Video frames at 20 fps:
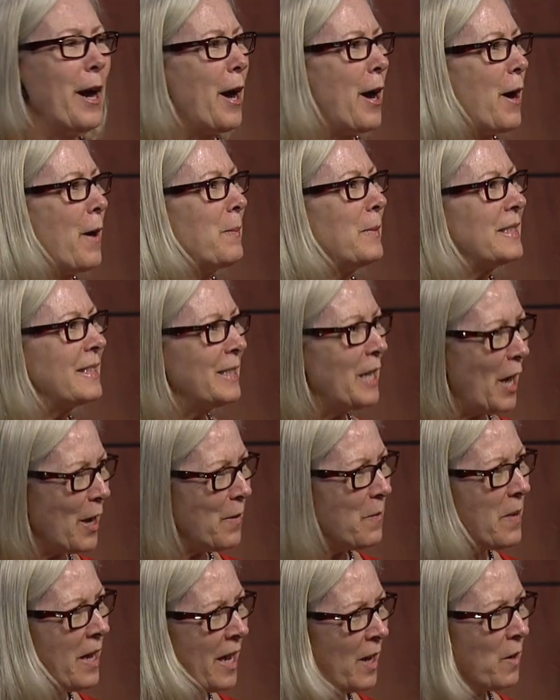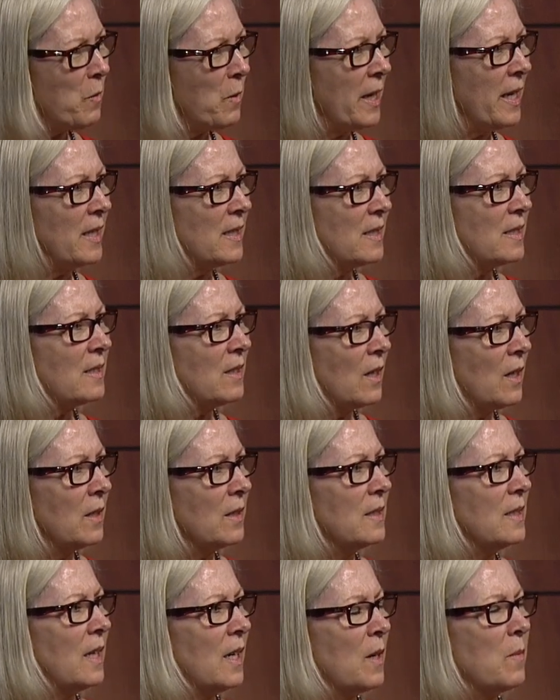um, is not a bad way to
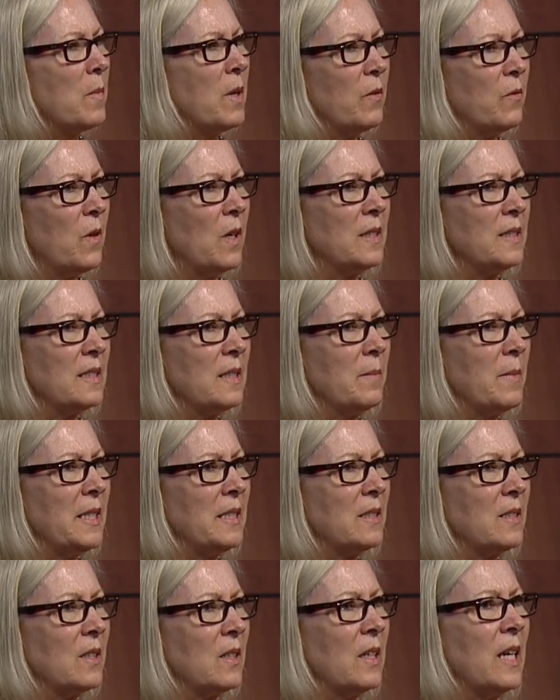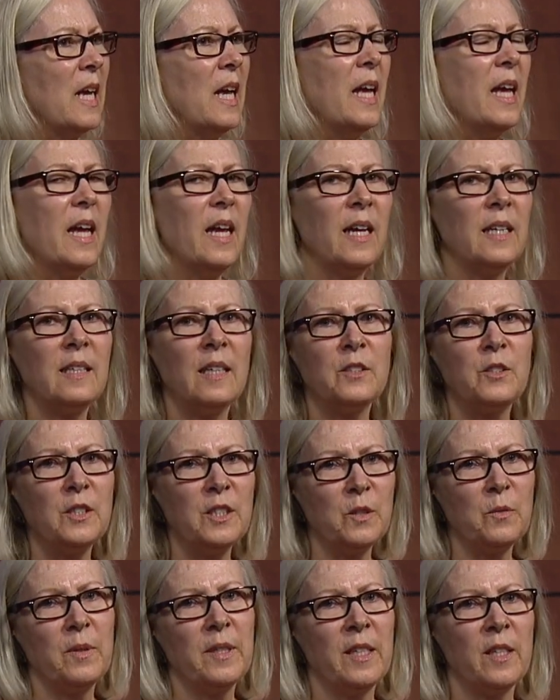start um, a fall semester. And I'll
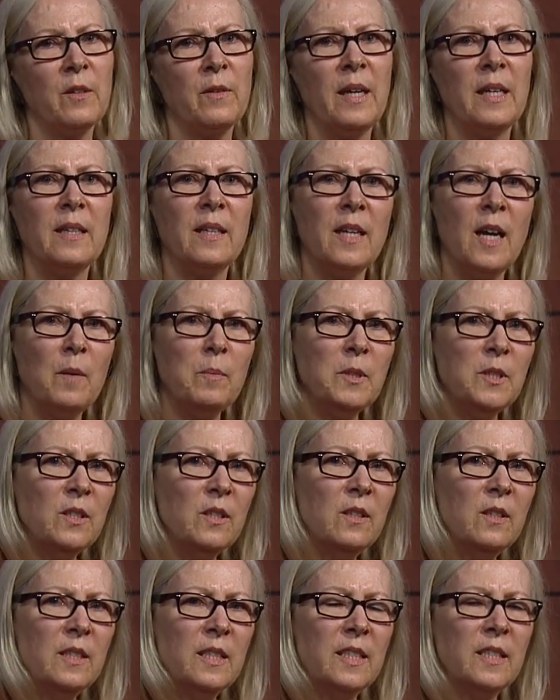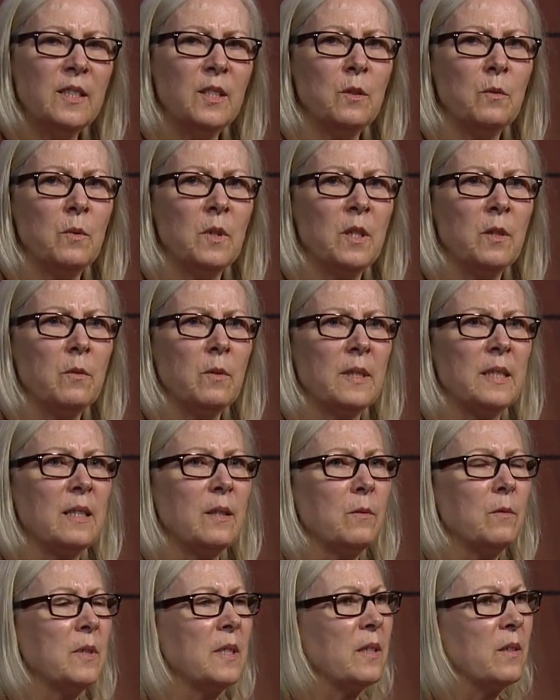just reiterate, the opportunity to work with,
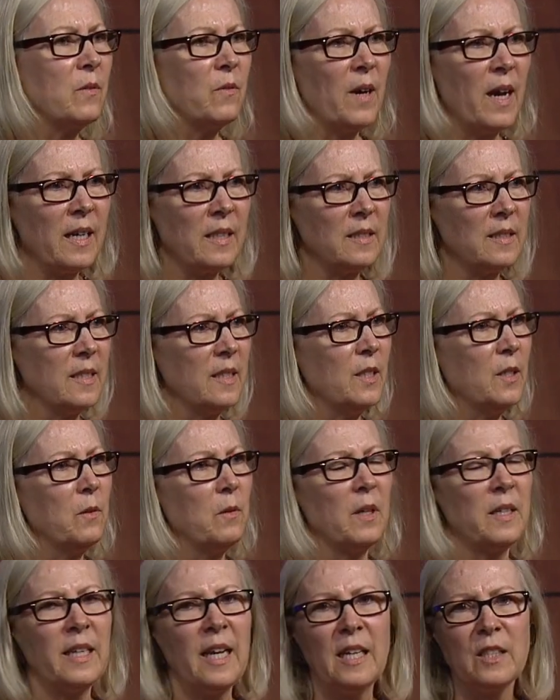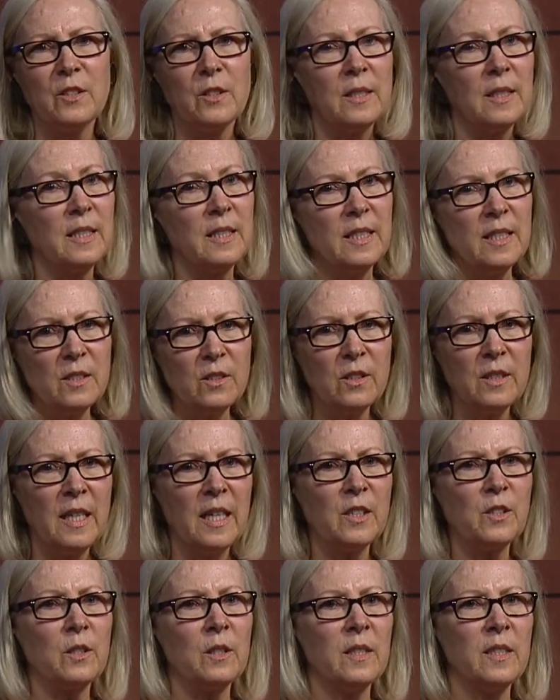with faculty who are nationally and
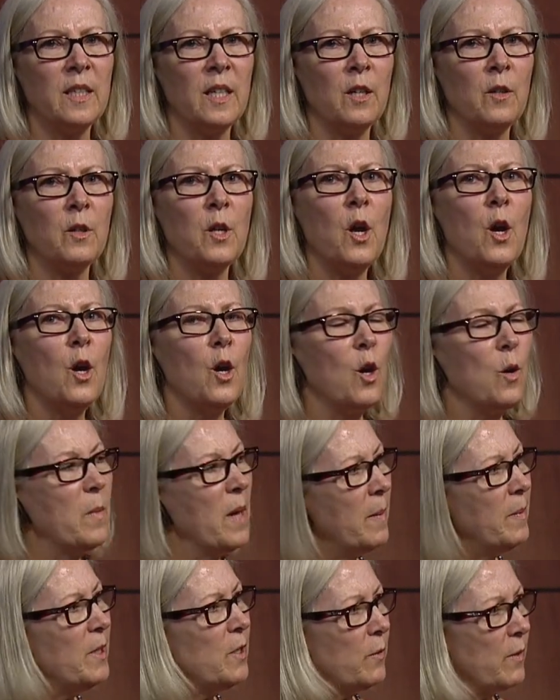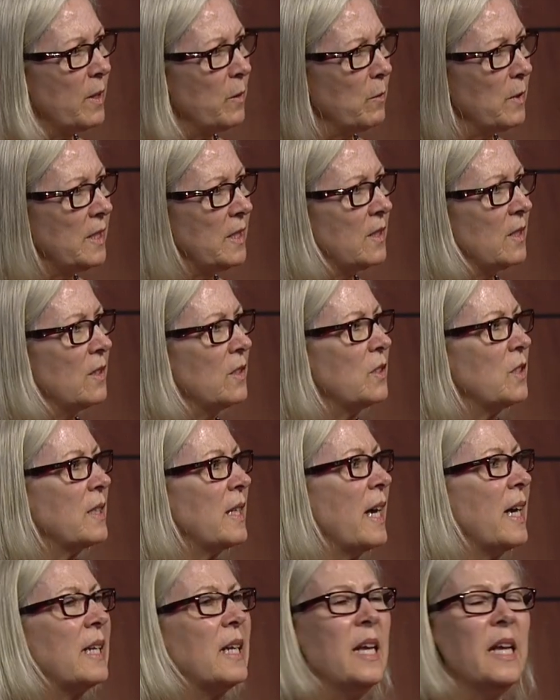internationally known, who may be doing research
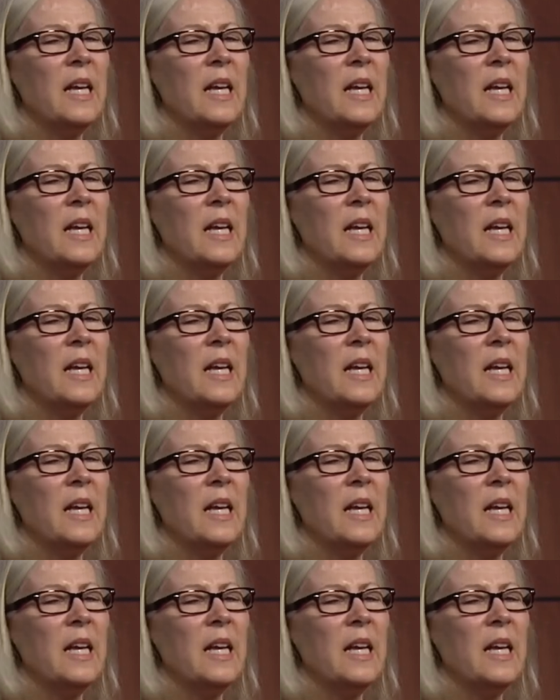that